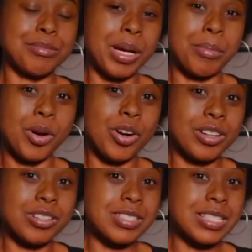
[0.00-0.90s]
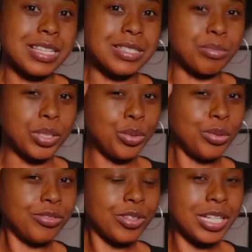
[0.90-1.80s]
My Mars has a
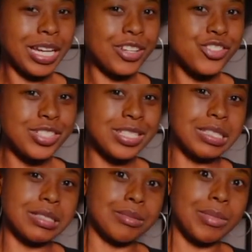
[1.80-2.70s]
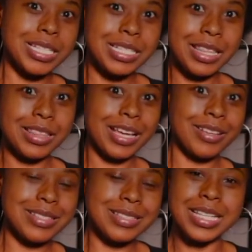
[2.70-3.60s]
beautiful connection to my 10th
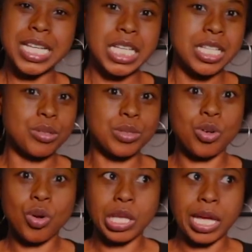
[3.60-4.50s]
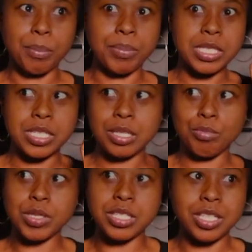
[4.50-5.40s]
house. So it's all like busy,
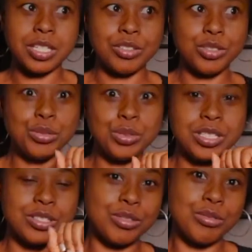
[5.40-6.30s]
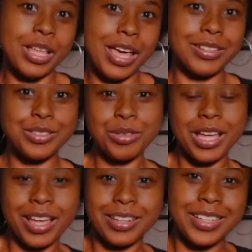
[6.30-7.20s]
busy, do this, do
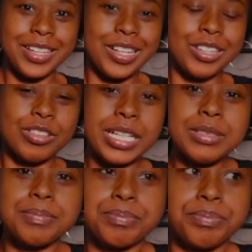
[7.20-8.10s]
that, right?